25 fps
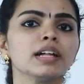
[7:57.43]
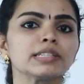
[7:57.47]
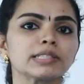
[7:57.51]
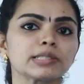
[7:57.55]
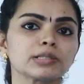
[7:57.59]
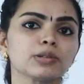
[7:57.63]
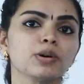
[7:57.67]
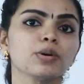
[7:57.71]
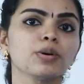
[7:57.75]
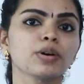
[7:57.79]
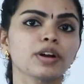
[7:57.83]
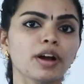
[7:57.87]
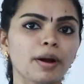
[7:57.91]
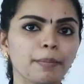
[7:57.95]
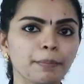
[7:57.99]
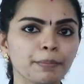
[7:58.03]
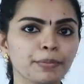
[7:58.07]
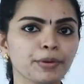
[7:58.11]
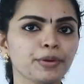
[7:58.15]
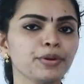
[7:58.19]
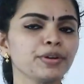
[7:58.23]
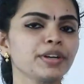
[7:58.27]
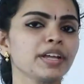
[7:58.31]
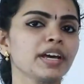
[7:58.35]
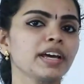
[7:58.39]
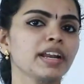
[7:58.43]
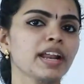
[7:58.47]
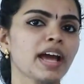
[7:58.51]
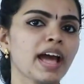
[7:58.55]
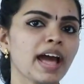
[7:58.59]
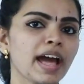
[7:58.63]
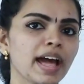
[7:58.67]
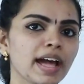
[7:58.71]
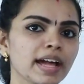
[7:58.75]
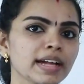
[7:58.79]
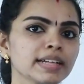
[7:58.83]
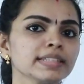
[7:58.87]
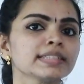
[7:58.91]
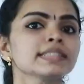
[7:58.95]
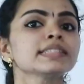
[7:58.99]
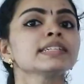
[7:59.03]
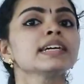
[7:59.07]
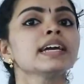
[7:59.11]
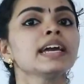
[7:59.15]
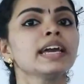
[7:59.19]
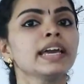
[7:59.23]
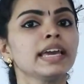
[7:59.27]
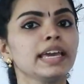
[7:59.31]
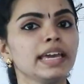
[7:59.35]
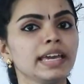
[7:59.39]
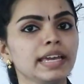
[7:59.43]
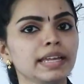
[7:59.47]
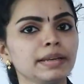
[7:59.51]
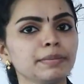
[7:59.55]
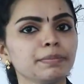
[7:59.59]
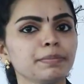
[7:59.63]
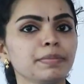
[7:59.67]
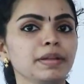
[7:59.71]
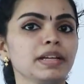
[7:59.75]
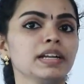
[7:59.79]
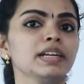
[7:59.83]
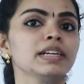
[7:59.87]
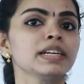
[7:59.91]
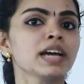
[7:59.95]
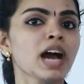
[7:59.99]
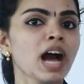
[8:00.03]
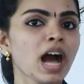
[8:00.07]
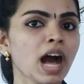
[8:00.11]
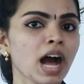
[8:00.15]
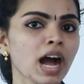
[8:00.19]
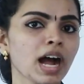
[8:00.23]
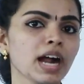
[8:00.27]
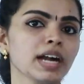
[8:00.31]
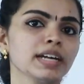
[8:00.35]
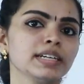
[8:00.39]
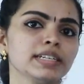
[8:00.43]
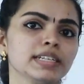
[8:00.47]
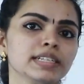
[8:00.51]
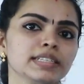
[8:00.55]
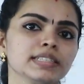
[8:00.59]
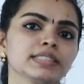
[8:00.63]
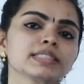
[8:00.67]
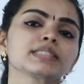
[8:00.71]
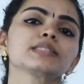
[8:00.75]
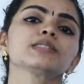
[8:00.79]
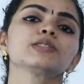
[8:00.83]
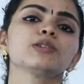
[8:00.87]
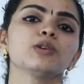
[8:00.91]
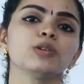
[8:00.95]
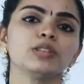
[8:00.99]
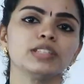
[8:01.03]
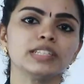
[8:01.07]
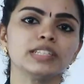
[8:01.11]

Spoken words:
So, computer has inbuilt hard disk. So,